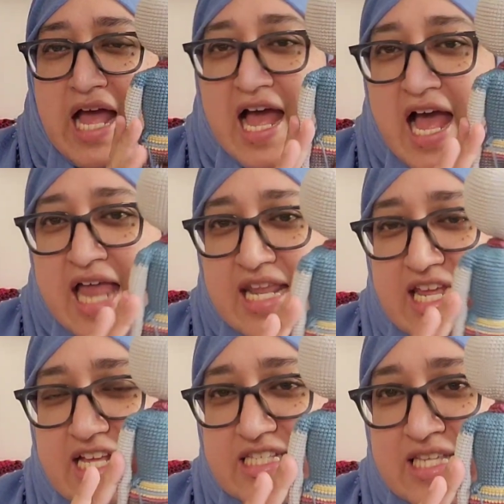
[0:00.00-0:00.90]
At
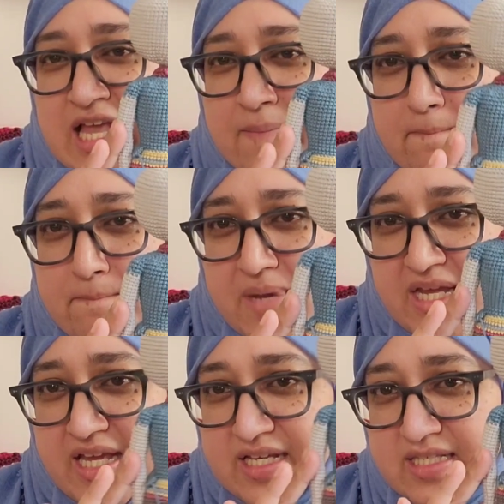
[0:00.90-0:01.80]
its
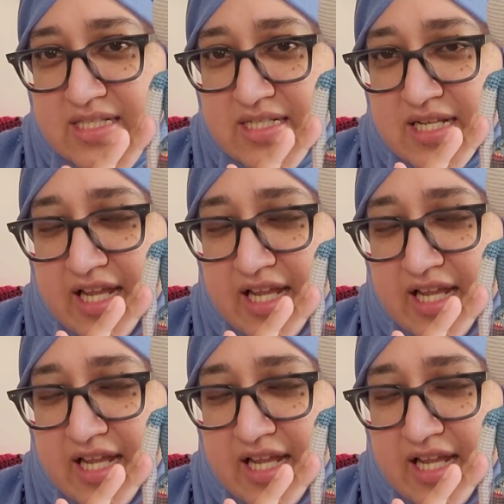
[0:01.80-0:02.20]
biggest,